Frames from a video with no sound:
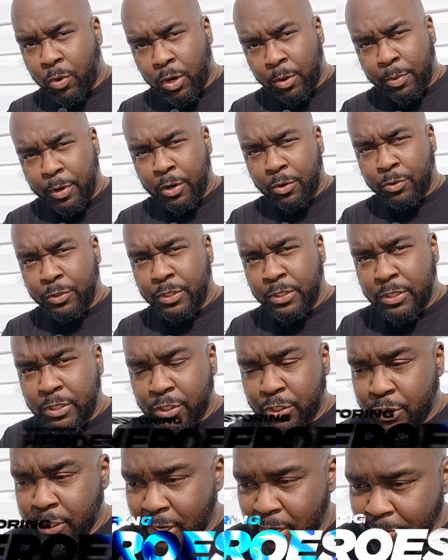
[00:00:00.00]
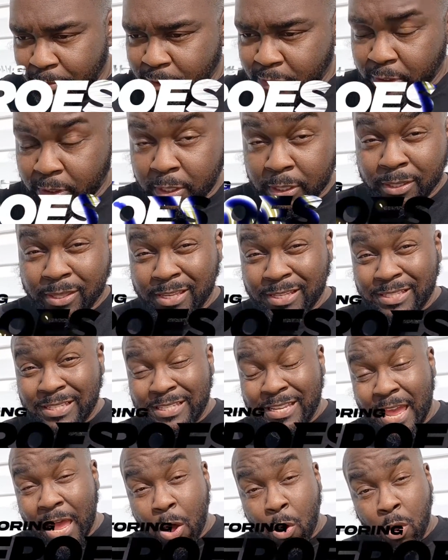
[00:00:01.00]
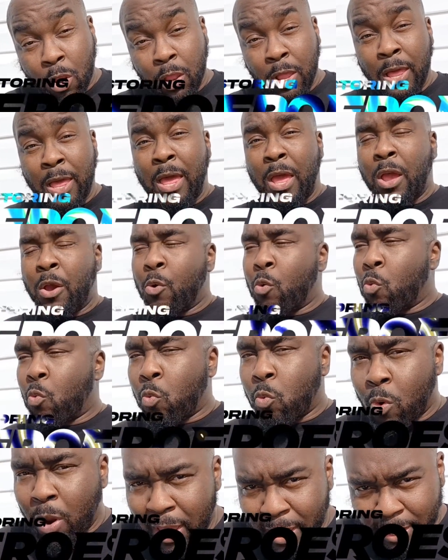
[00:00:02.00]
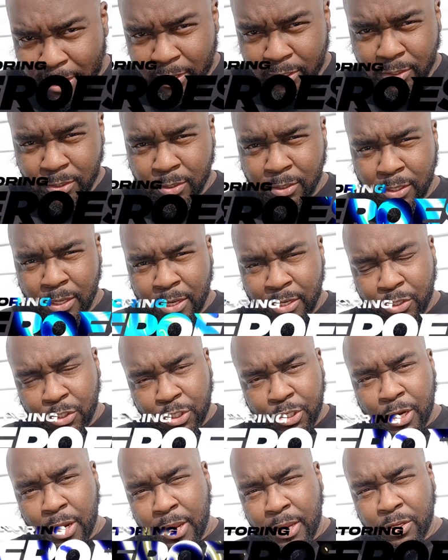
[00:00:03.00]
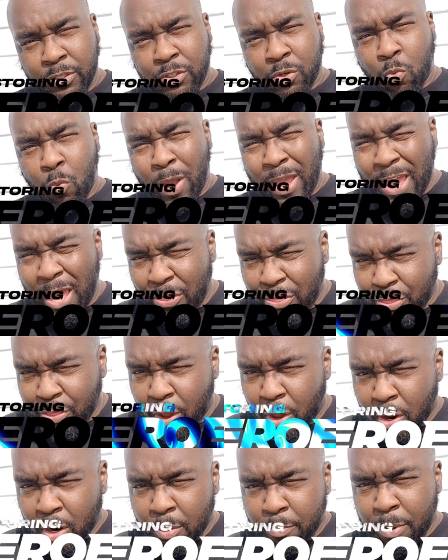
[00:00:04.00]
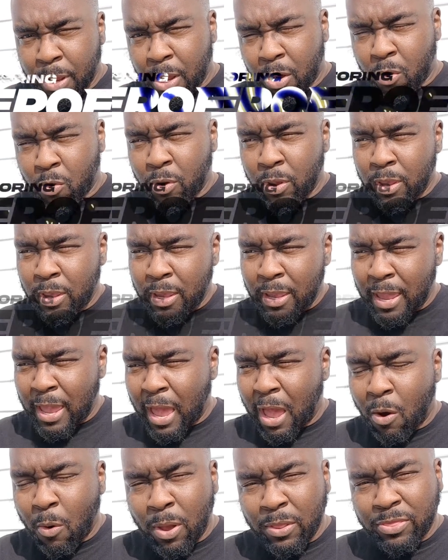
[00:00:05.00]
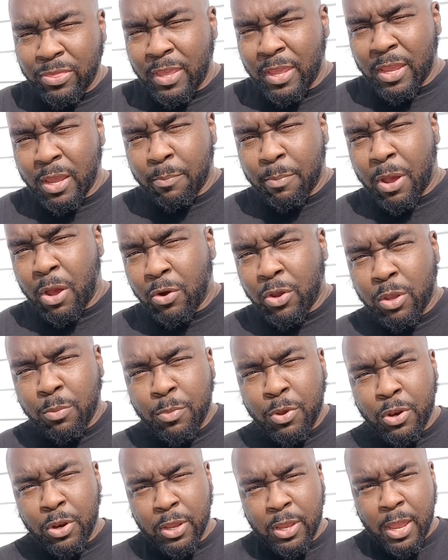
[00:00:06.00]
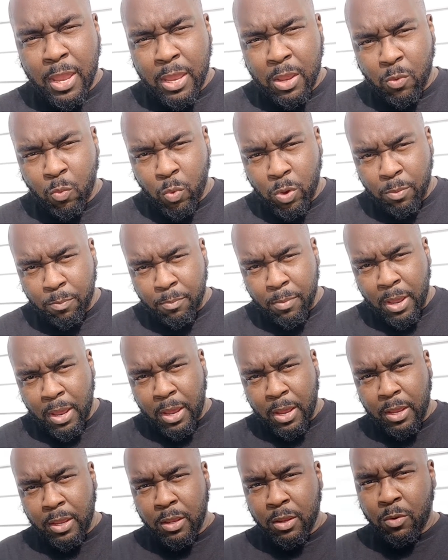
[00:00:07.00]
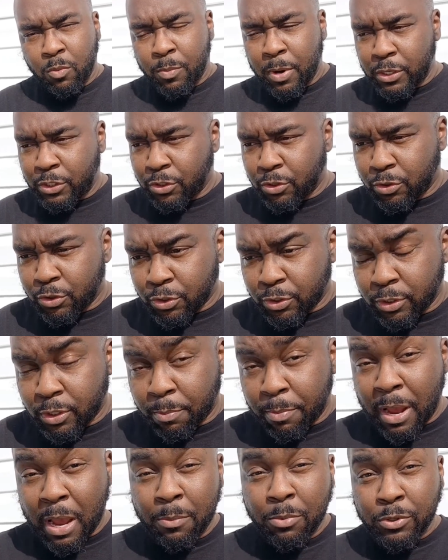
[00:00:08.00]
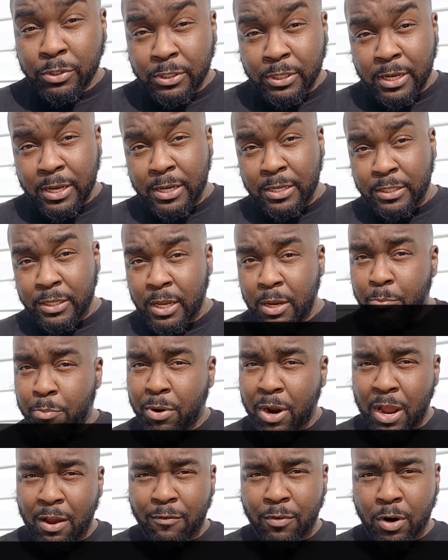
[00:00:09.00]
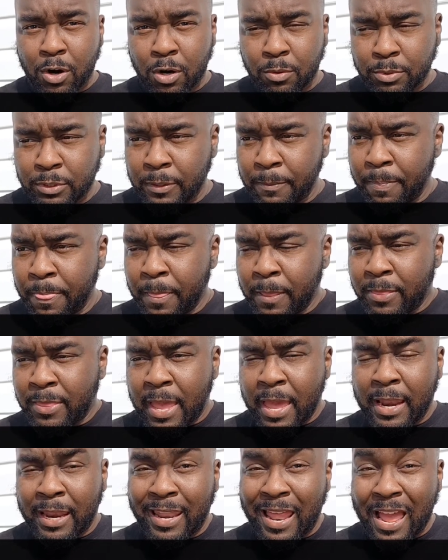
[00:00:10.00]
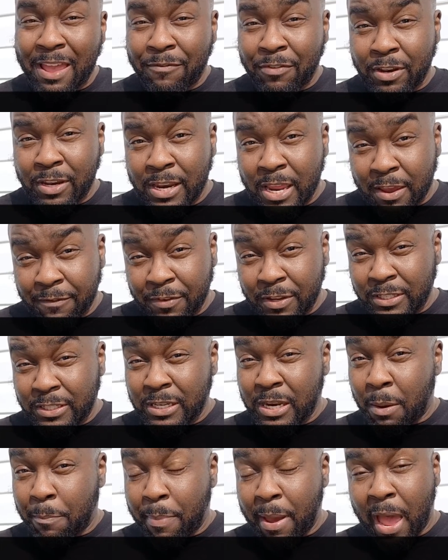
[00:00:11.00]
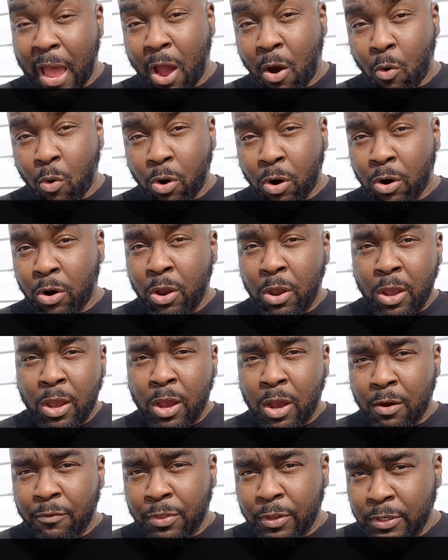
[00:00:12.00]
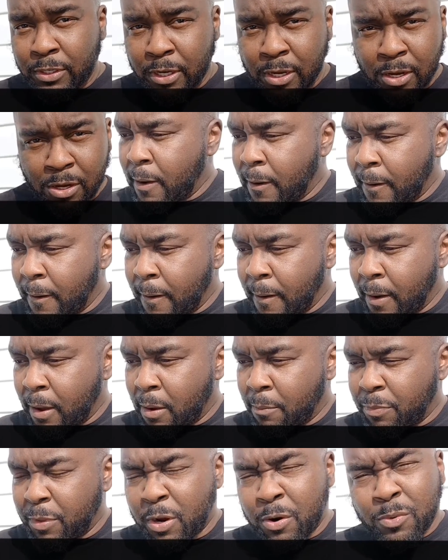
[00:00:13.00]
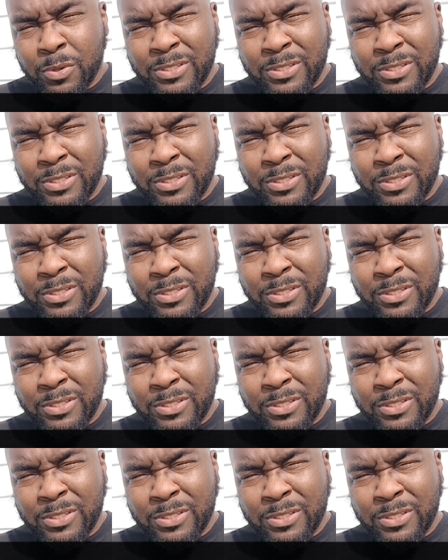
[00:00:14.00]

Rose, this is James. Look, this is how rice changed the way I thought about how I think about communicating with my children. The Bible says in Proverbs that life and death is in the power of the tongue. There's